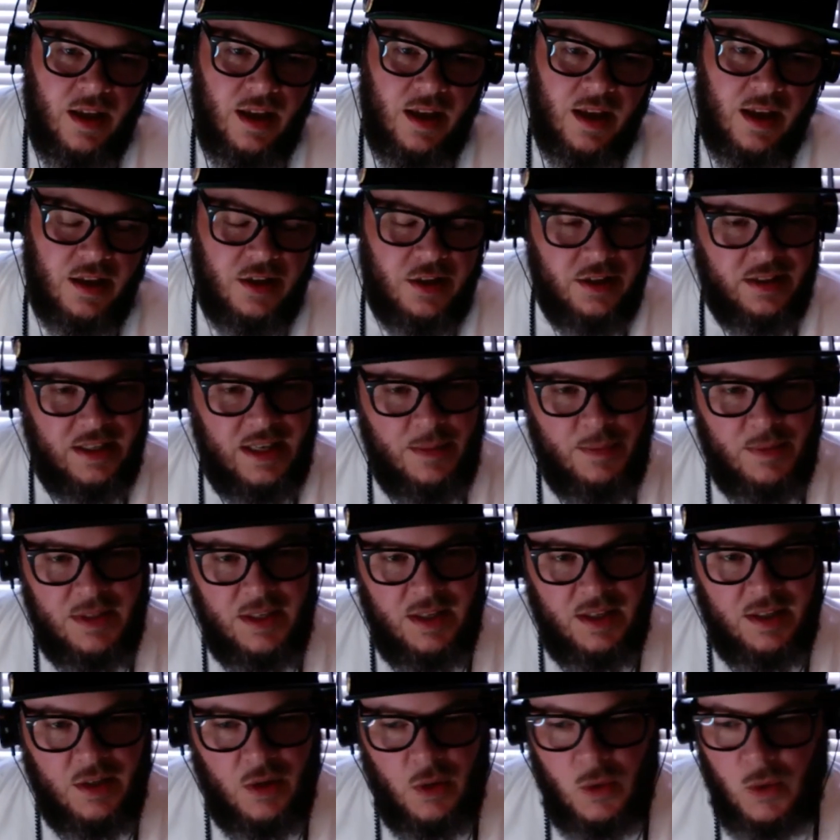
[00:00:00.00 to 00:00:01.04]
It just keeps
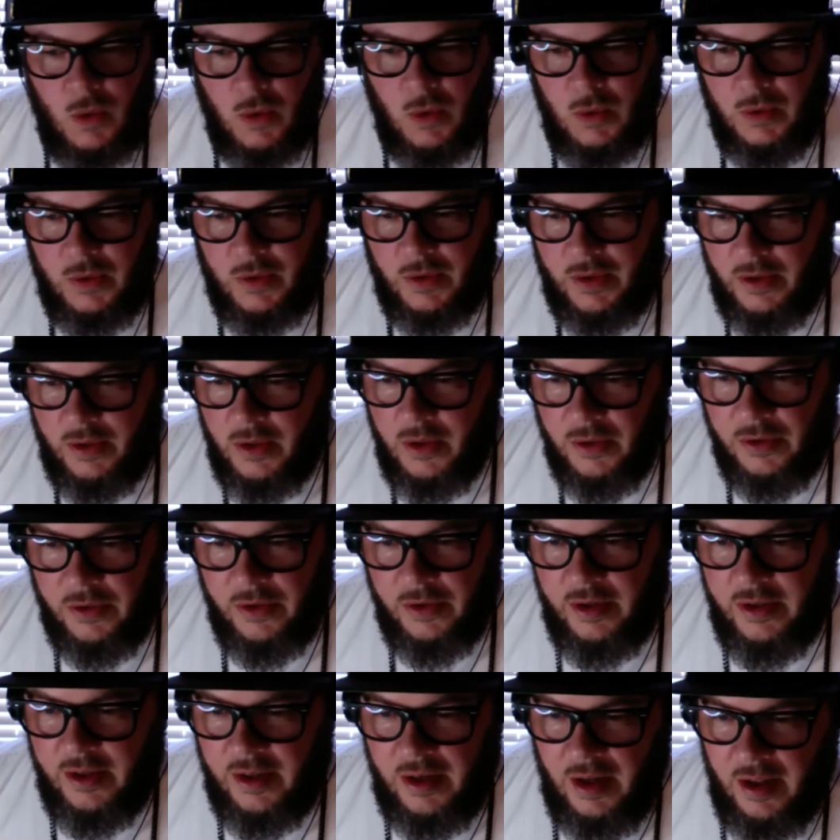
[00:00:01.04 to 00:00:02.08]
getting older and older,
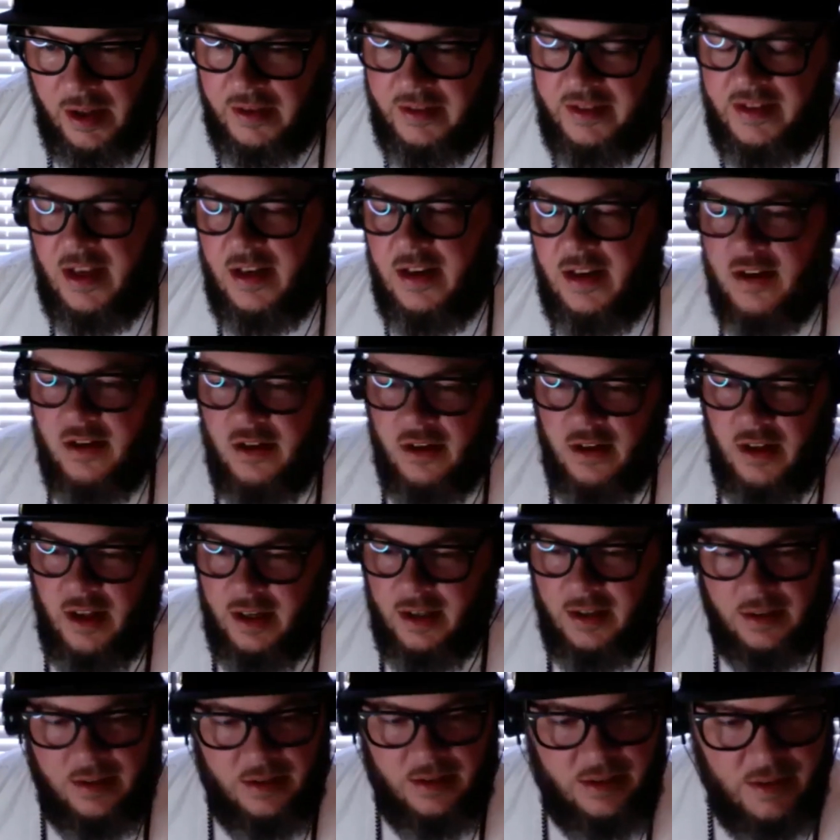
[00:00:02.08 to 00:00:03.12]
and then all of a sudden you're like
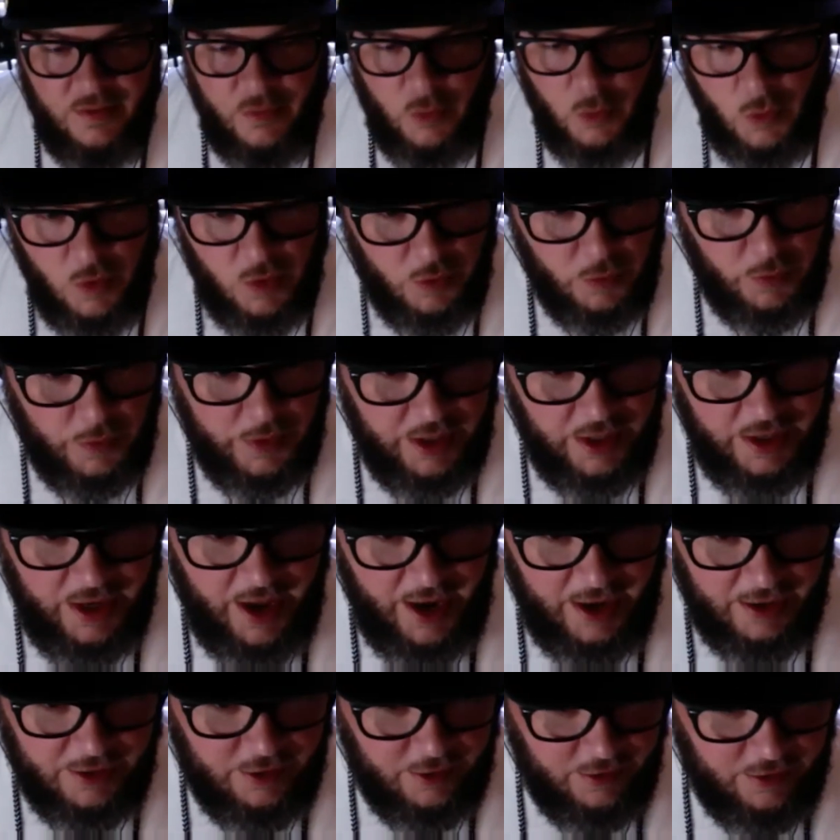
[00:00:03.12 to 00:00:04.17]
a Civil War
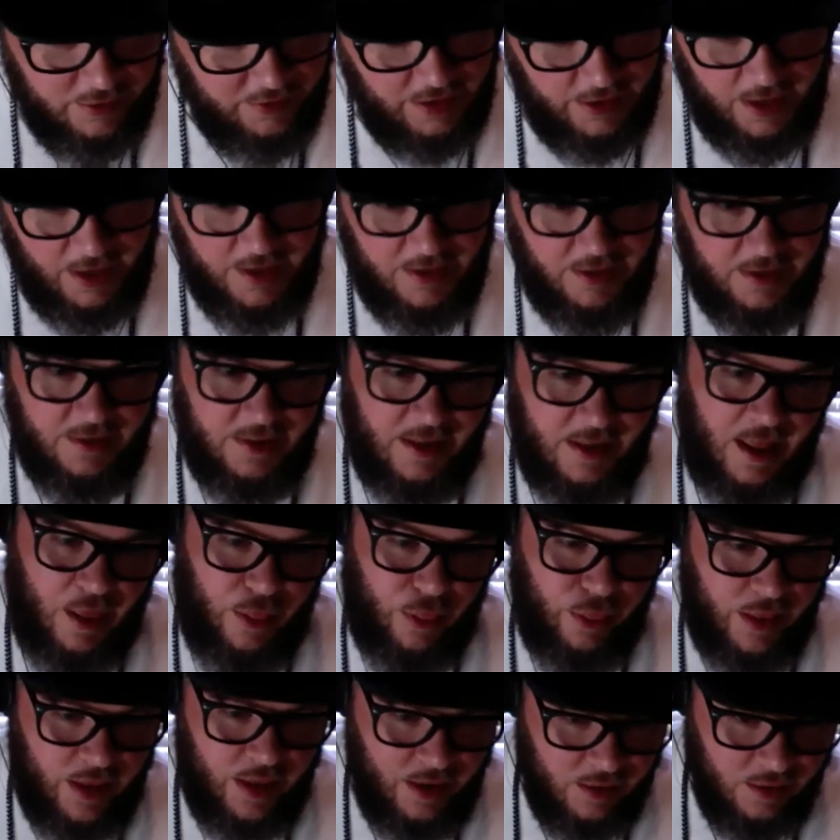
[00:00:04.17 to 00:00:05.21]
reenactor. It's like, I did that
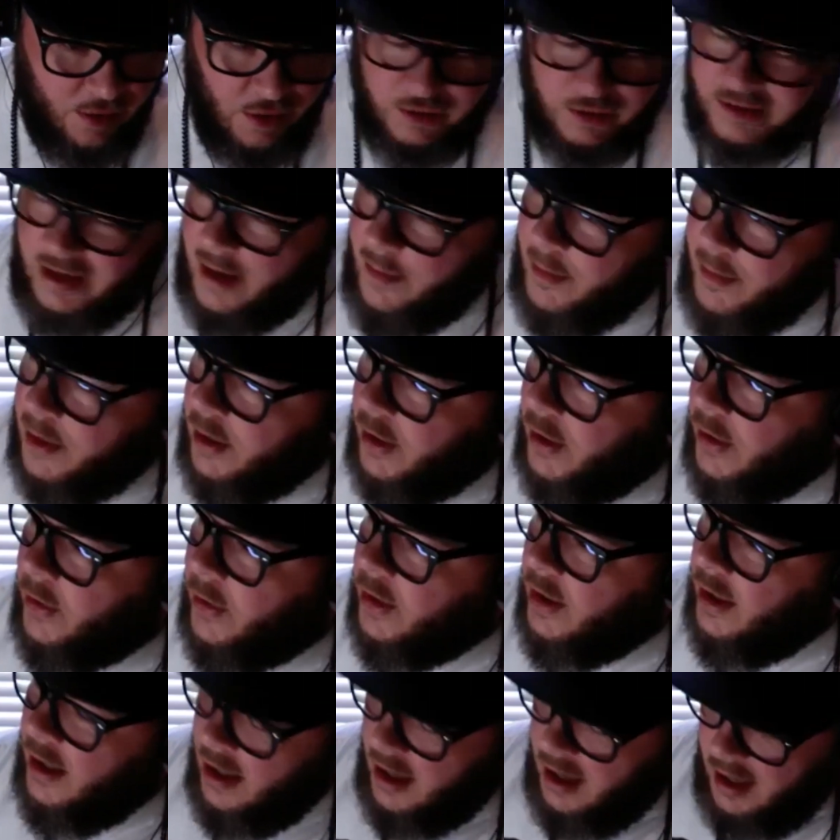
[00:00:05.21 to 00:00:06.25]
thing a long time ago,
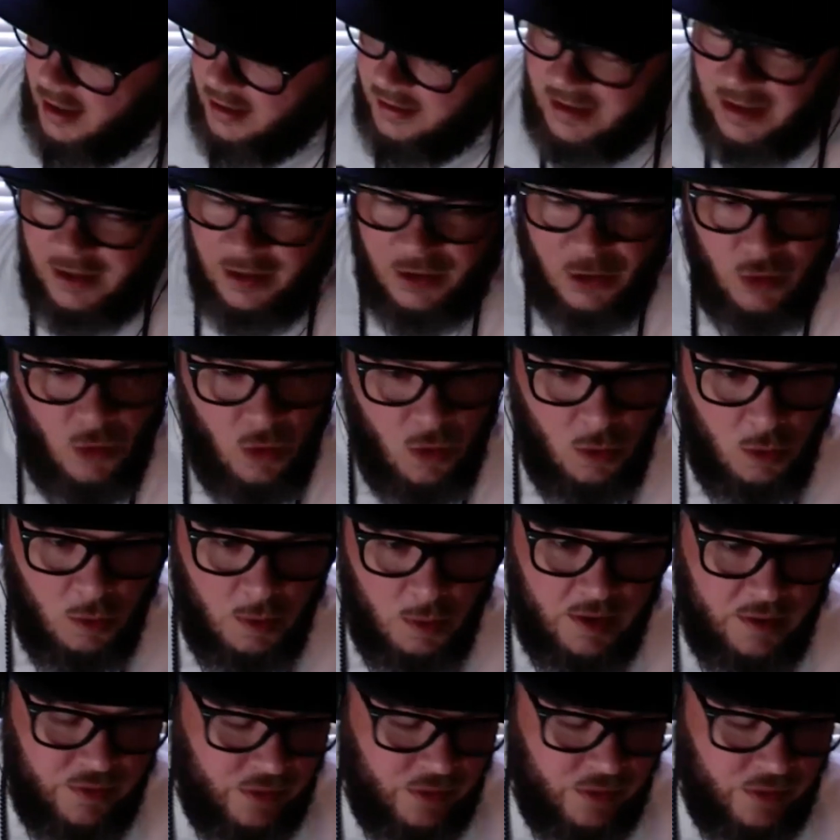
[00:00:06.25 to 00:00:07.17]
and it's like, cool. What have